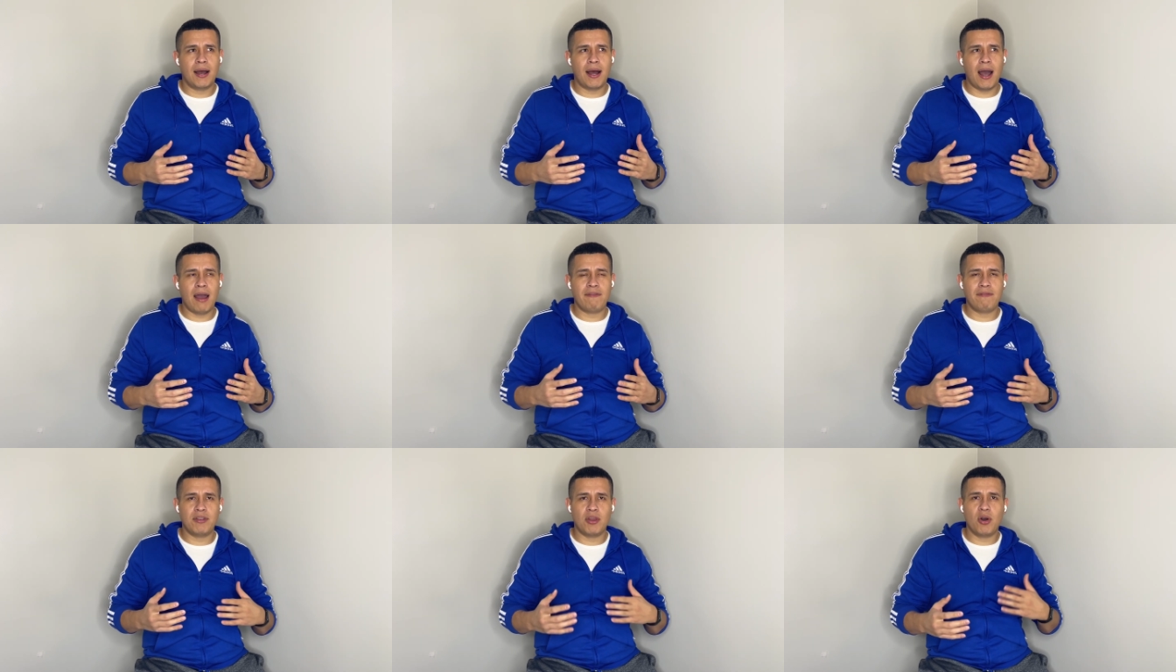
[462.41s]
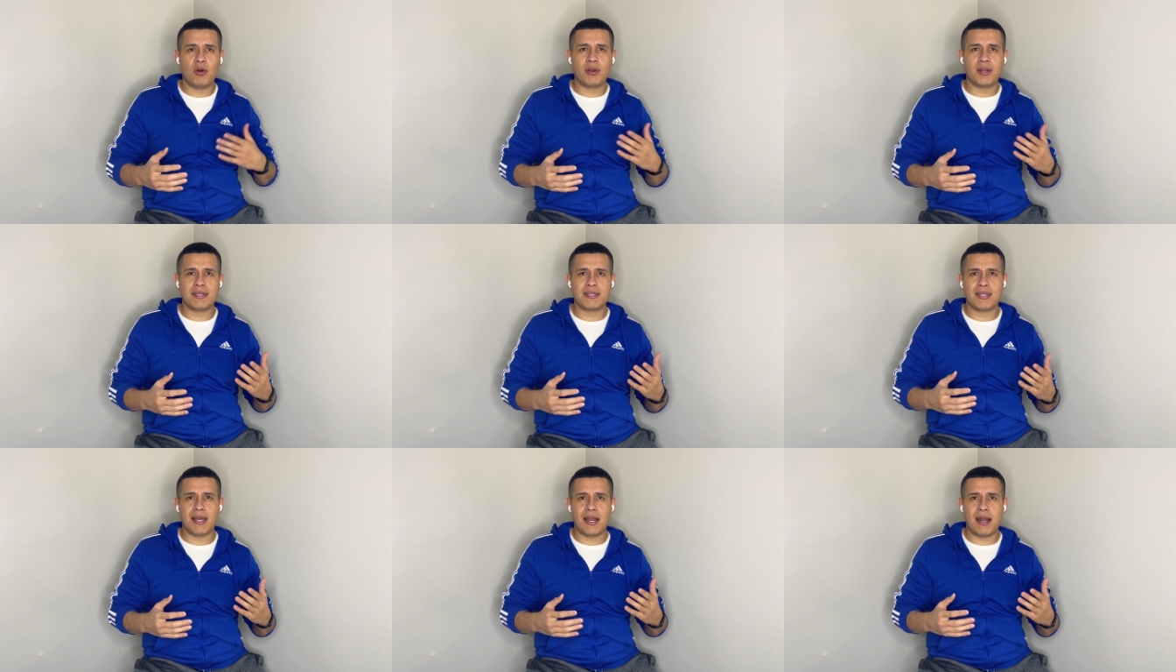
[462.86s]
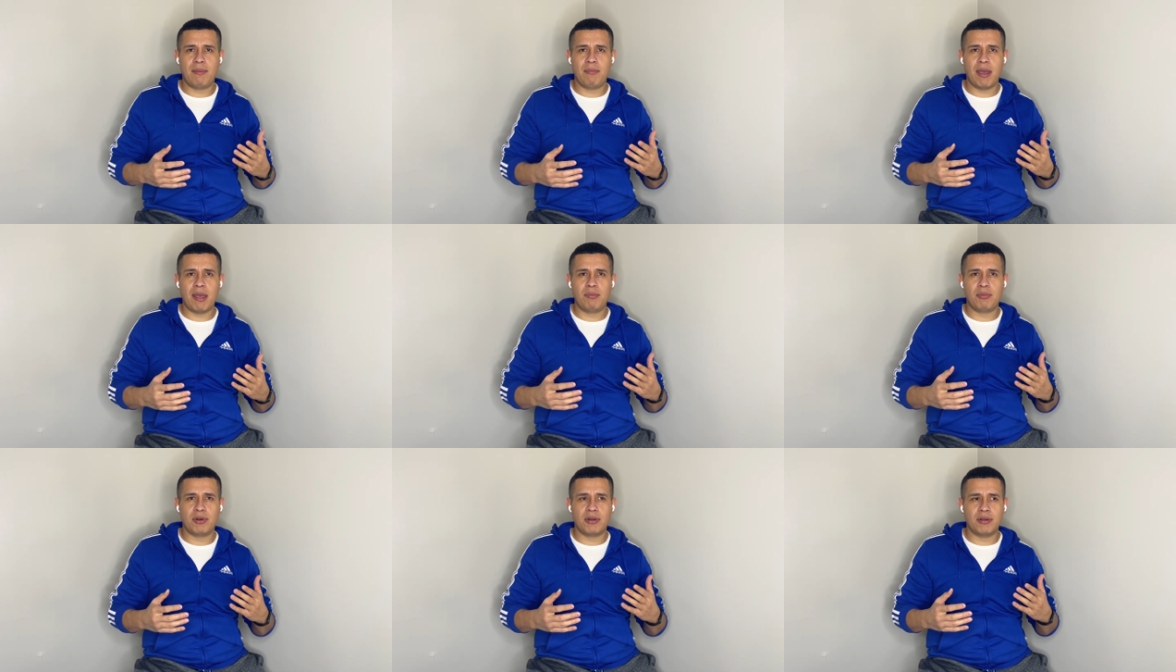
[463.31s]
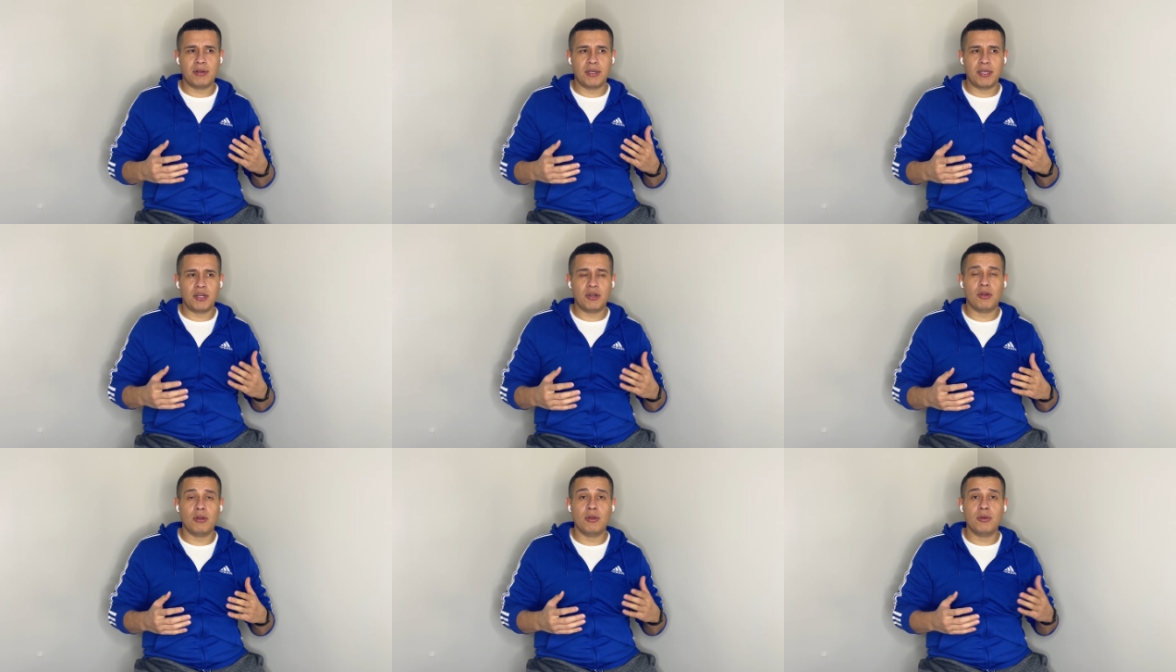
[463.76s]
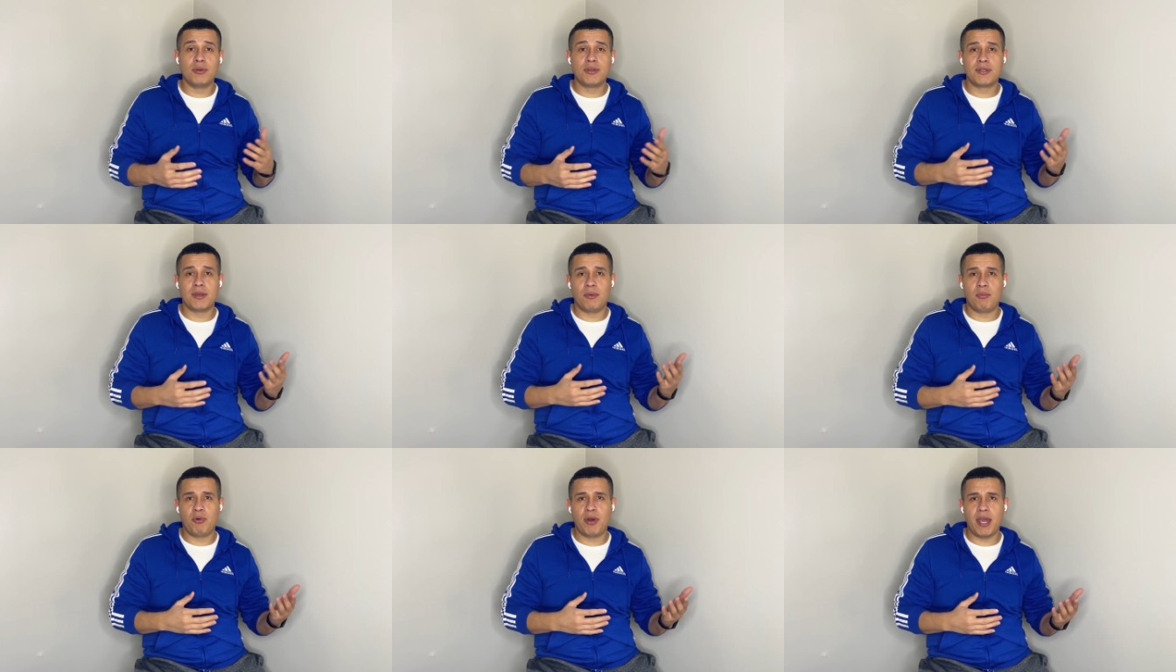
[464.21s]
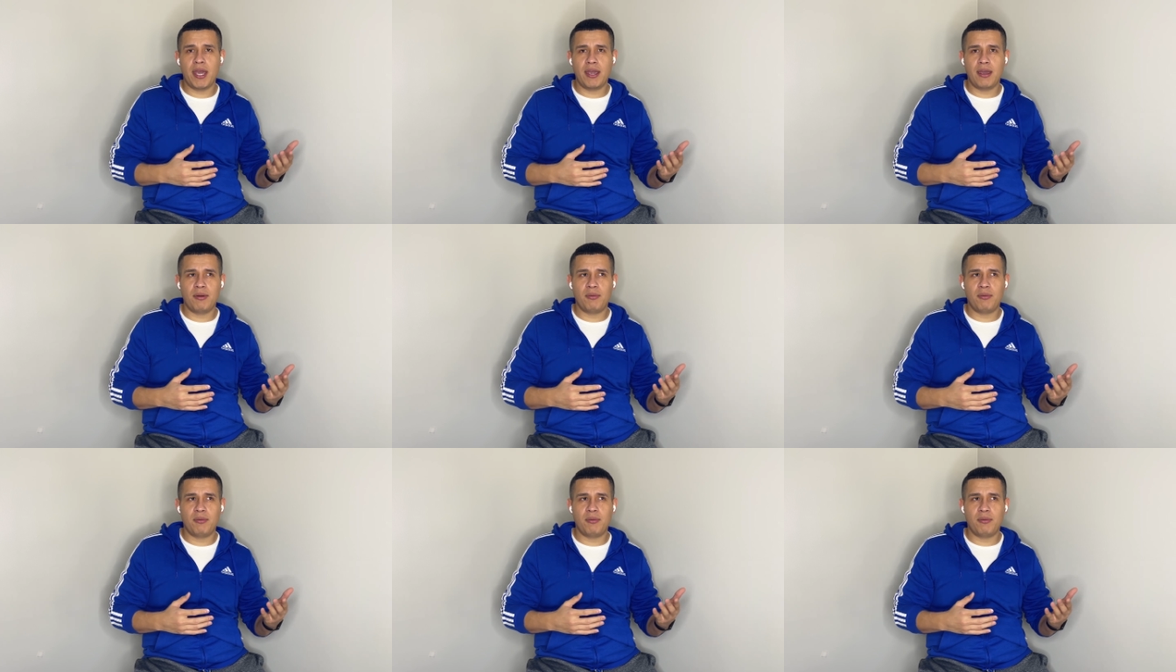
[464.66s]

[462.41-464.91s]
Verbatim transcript: I've noticed that I'm able to you know lose some weight,